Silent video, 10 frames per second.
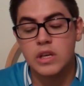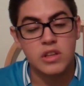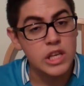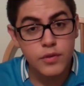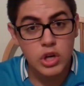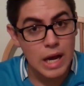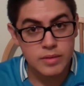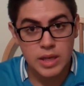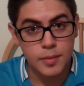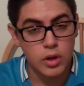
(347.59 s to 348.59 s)
Leave your
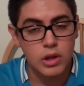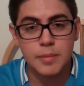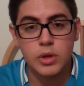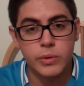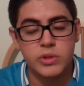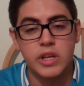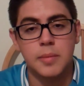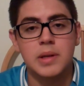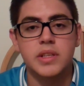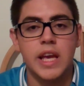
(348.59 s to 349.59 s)
comments down below. Let me know what you think
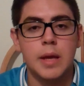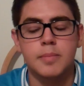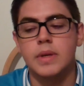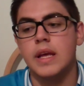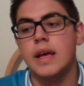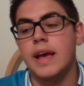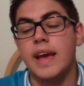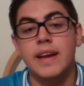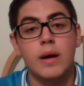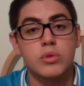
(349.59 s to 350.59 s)
about the game.
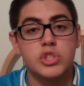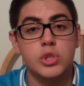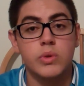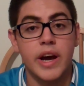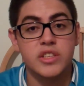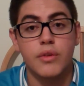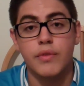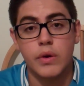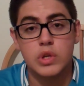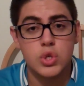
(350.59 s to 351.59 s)
And I will see you guys
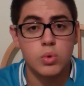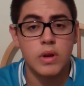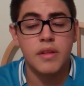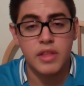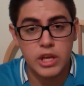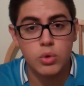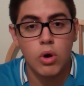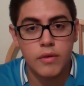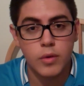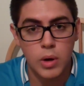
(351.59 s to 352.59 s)
very soon. Thank you
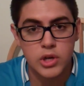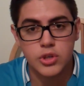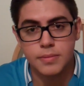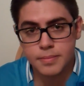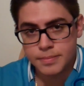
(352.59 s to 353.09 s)
all for watching.